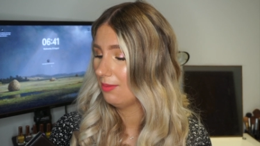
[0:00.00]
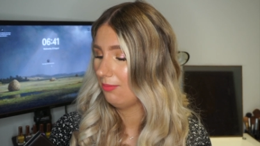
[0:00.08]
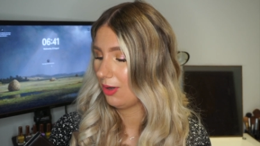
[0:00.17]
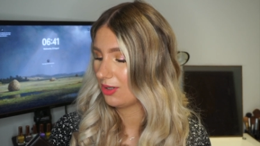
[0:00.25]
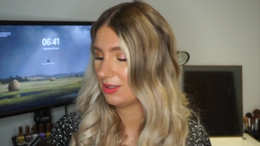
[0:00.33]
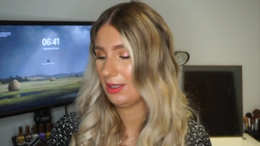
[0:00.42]

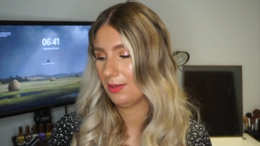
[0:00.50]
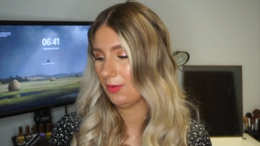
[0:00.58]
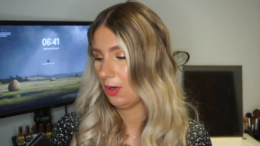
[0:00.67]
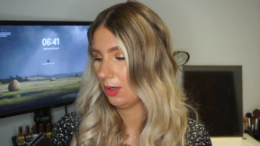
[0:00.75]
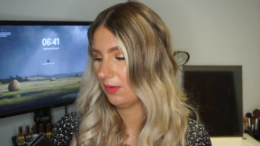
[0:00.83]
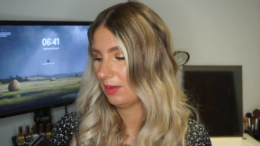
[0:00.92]
because I love
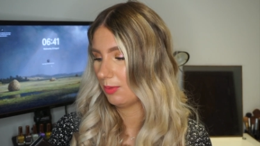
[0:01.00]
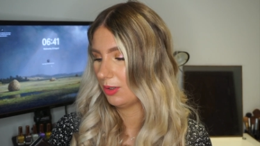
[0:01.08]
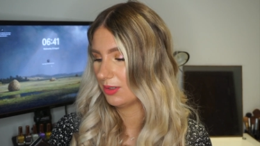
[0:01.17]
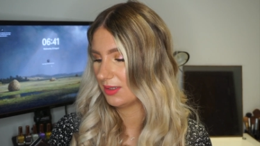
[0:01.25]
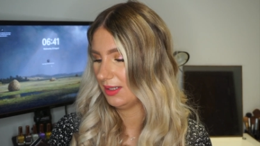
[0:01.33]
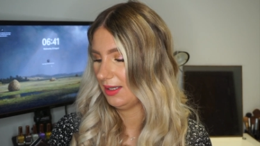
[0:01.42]
all of them
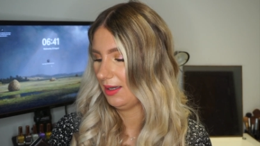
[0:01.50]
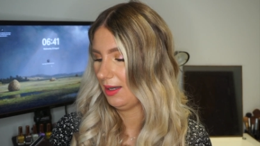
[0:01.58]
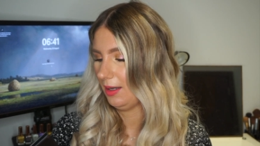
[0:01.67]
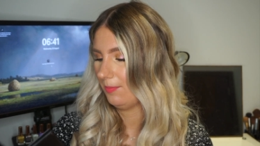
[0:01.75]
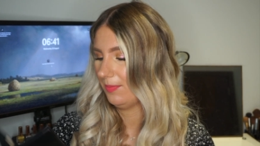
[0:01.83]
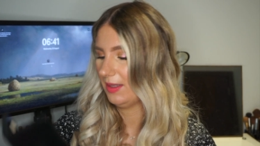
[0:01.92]
honestly,
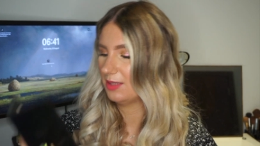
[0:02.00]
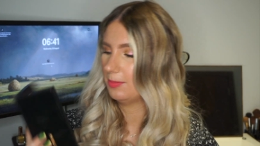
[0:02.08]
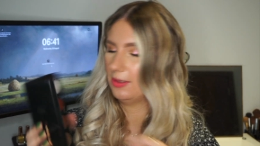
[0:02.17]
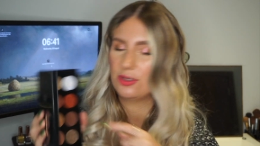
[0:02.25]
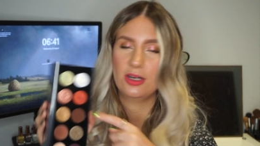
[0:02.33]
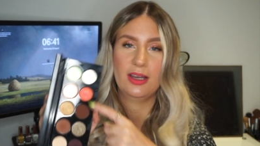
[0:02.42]
um,
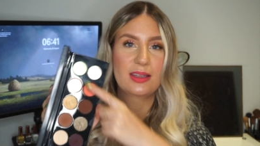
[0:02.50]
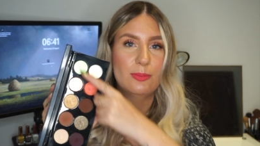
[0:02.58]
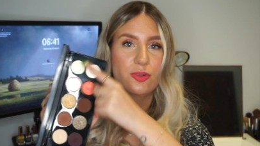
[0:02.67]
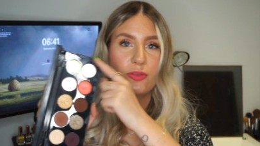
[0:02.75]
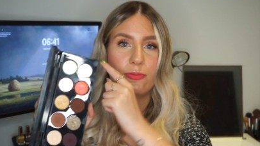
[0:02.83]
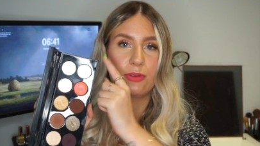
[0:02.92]
especially like the
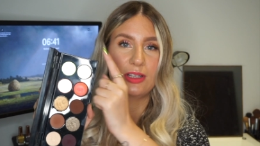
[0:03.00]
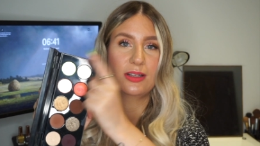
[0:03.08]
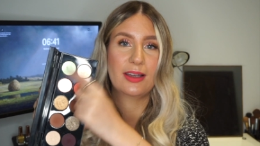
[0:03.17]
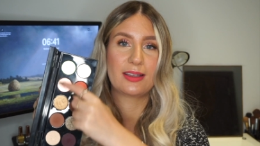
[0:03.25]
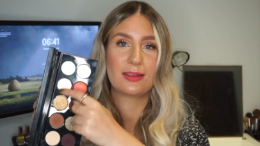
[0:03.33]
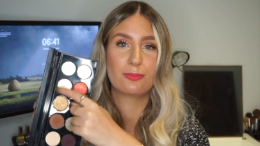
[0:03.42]
more free,
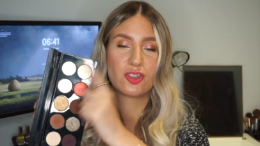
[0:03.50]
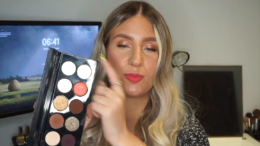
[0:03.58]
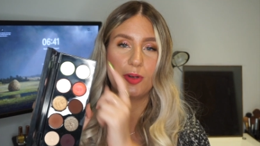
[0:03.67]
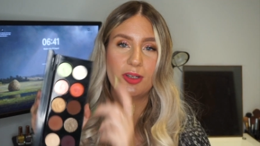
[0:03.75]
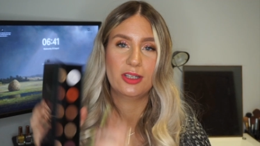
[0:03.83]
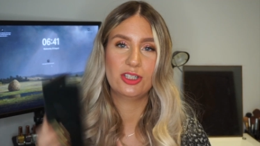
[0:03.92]
like more
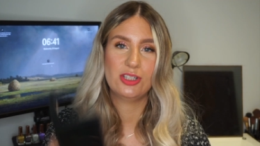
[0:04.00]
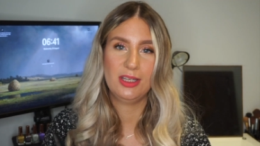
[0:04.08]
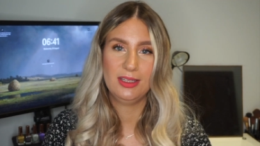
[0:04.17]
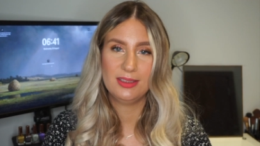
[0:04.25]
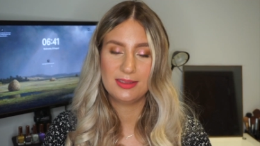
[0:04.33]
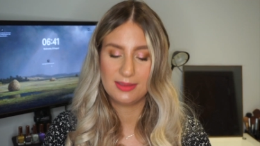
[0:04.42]
sparkly
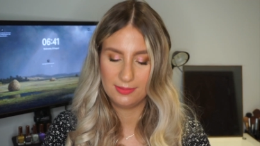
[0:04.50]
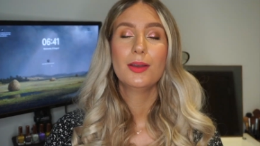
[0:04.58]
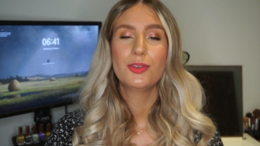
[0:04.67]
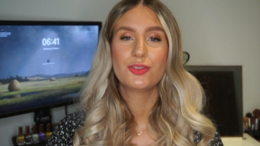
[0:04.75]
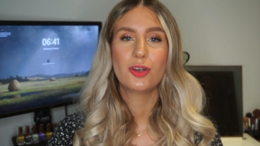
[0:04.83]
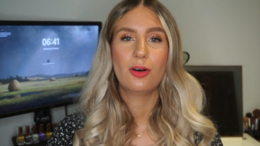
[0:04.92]
shades.
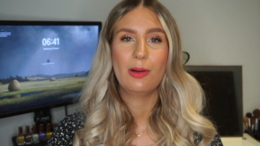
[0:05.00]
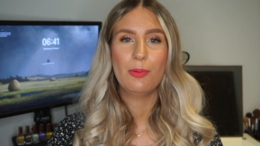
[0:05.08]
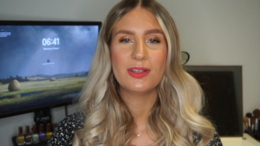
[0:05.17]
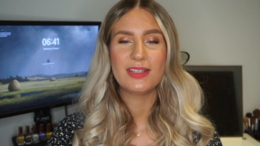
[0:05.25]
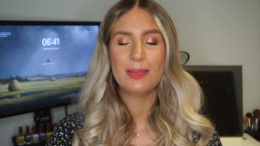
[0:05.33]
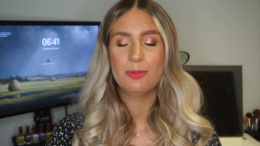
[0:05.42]
So I
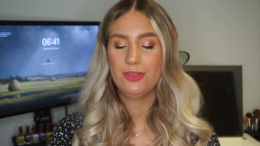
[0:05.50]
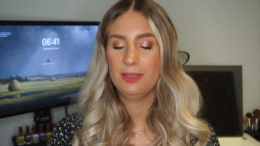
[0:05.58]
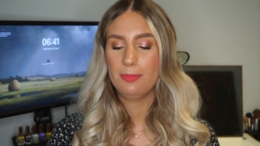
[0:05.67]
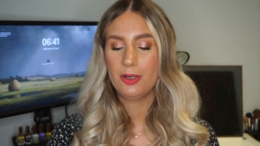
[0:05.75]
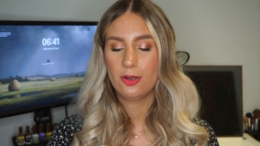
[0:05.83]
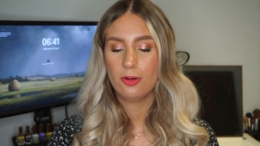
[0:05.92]
was able to
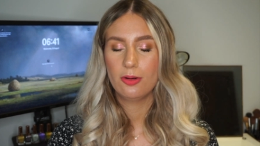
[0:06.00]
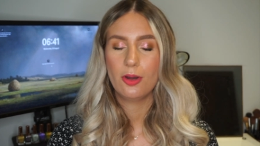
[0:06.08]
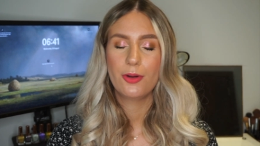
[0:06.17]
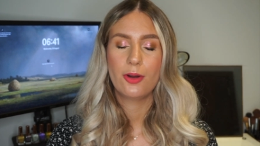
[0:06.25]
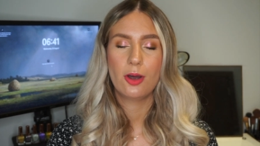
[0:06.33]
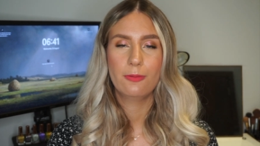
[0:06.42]
hit my goal
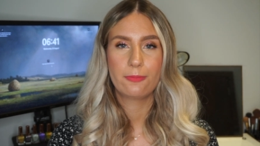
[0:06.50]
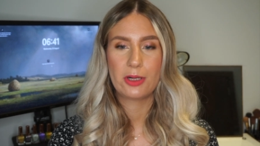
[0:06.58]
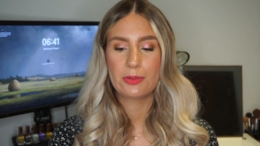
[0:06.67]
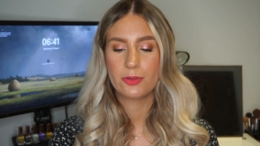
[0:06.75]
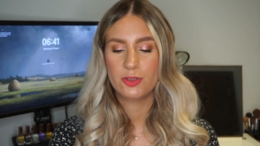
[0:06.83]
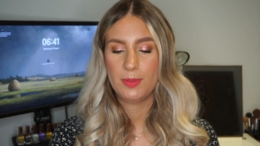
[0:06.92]
on all three
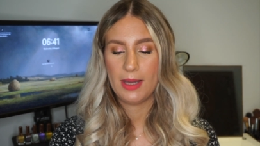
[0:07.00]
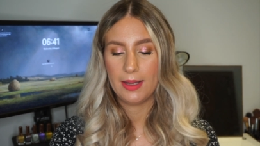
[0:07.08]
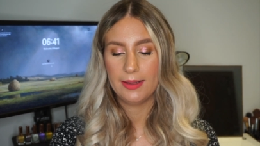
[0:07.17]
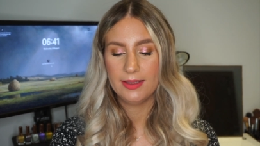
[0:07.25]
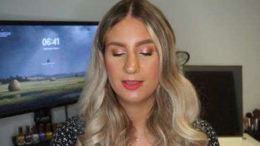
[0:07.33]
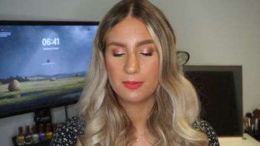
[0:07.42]
of those
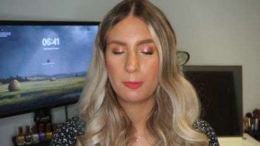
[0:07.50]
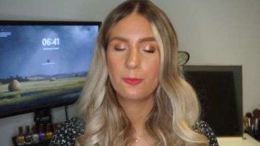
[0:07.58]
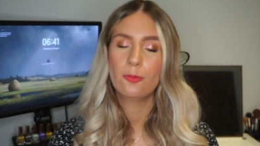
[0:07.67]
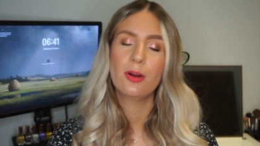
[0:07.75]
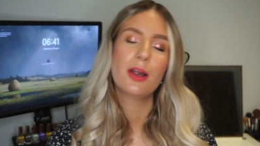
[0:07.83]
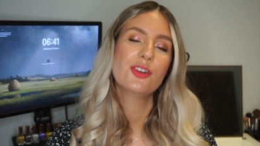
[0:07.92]
palettes, but
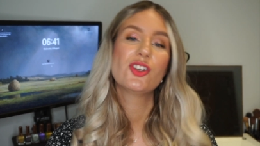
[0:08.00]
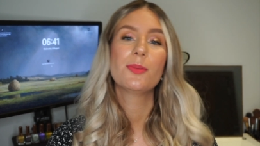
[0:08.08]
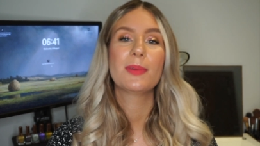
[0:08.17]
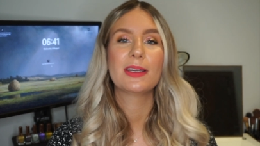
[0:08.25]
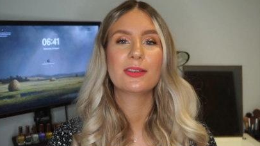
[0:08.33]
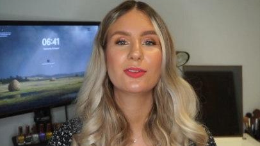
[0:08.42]
before I jump
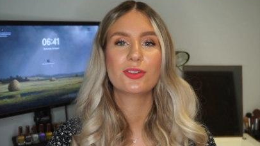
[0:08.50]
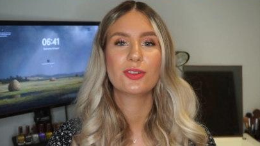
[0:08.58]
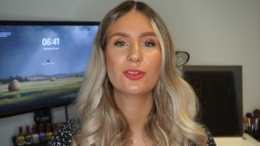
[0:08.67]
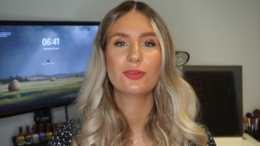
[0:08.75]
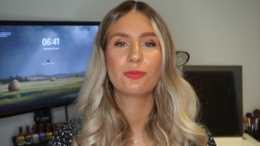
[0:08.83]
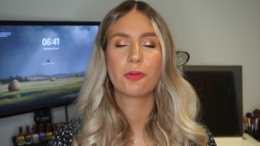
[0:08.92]

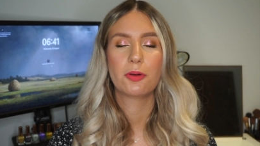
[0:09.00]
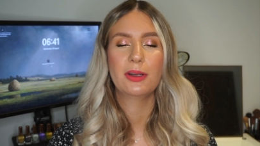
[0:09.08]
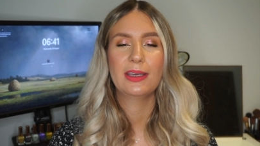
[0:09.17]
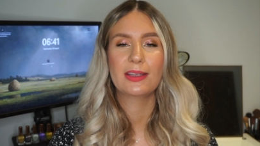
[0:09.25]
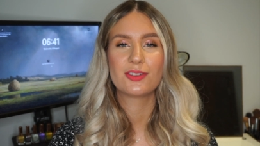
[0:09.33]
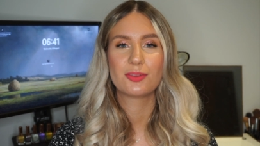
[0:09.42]
into
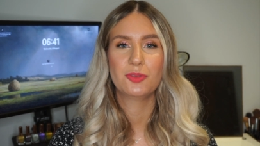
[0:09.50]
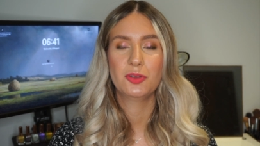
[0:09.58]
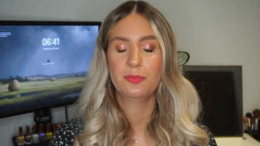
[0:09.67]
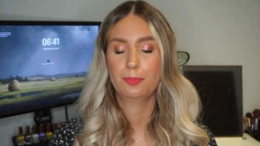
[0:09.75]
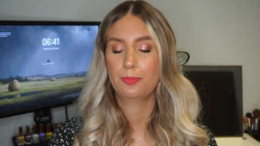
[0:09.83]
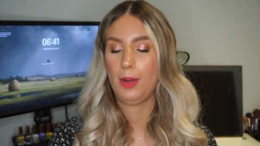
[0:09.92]
rolling in some new
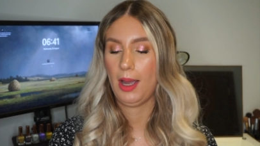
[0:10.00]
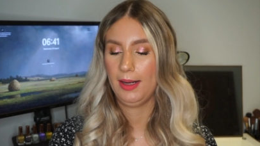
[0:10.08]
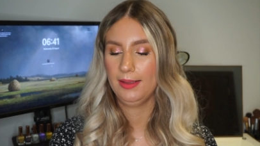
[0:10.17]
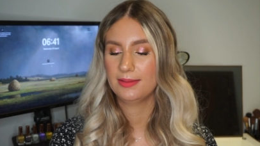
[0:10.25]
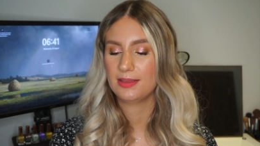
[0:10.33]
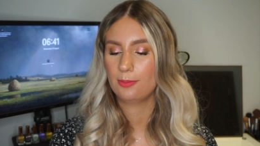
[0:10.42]

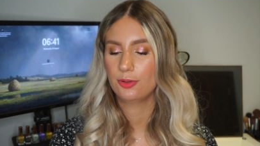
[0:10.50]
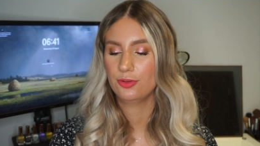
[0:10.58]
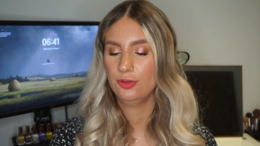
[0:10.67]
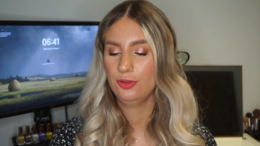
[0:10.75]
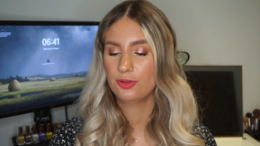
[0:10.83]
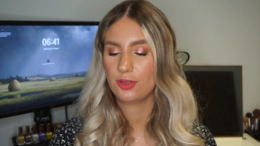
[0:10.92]
palettes, I want
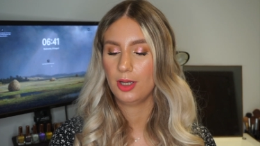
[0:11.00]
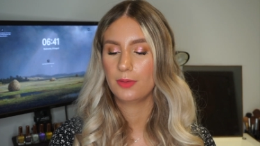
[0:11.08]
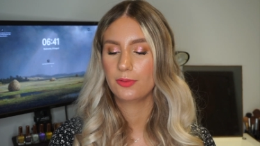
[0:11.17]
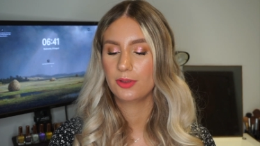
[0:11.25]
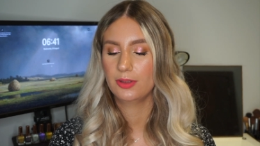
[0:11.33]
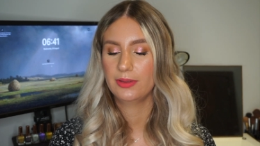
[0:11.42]
to just
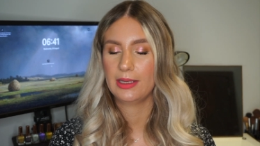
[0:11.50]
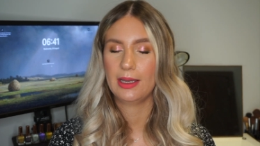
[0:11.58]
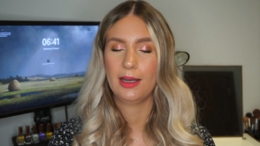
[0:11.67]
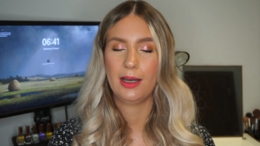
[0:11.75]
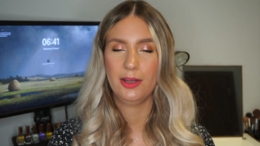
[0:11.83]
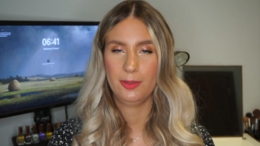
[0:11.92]
cover the
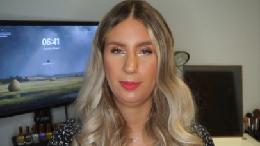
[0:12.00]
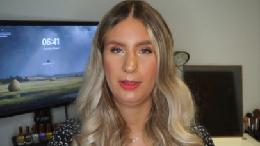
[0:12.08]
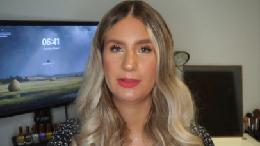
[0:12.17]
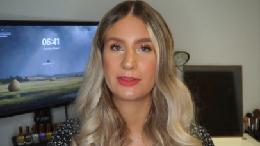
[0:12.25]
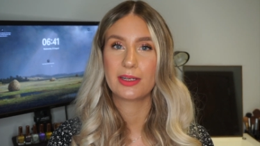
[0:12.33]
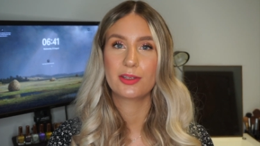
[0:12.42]
other
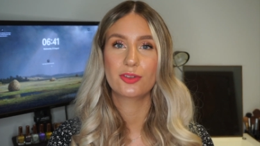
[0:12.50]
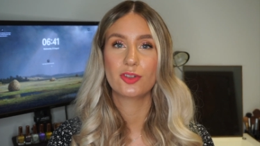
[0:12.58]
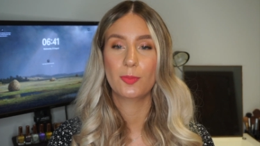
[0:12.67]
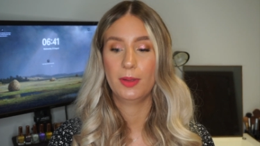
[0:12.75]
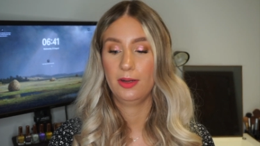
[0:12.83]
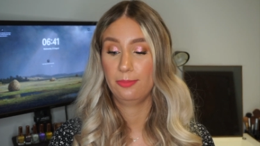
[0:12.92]
palettes that I used
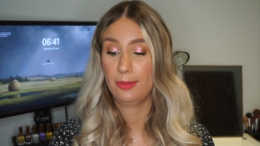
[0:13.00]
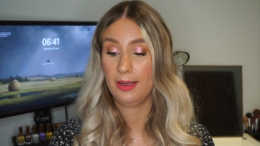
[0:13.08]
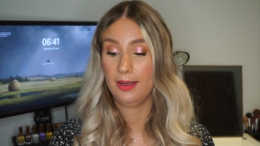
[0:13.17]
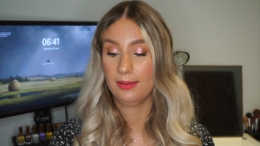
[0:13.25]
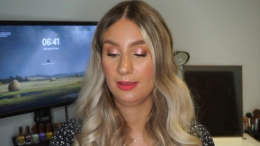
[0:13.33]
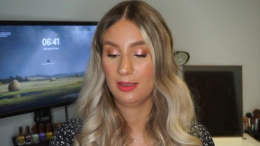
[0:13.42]
no palettes
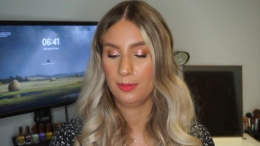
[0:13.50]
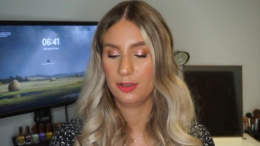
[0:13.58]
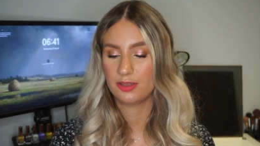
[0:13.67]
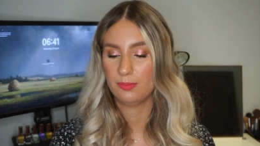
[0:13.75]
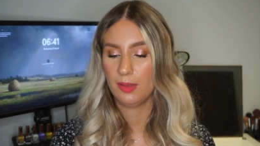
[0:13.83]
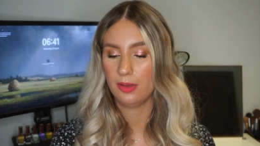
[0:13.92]
behind in the
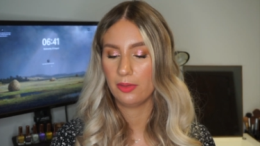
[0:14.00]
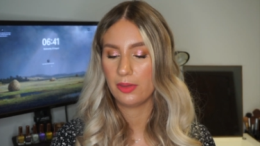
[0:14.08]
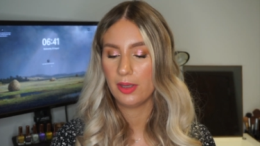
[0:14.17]
past month.